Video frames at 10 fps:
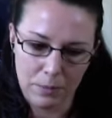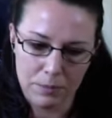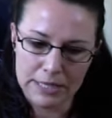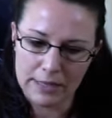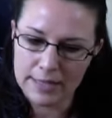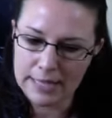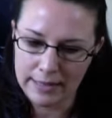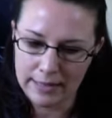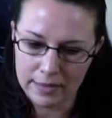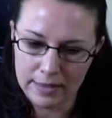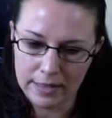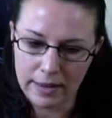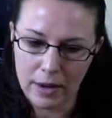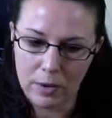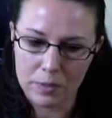data science that
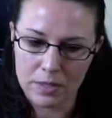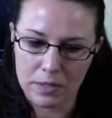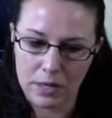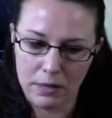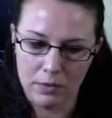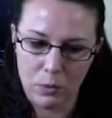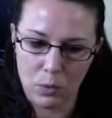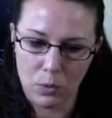helps us kind of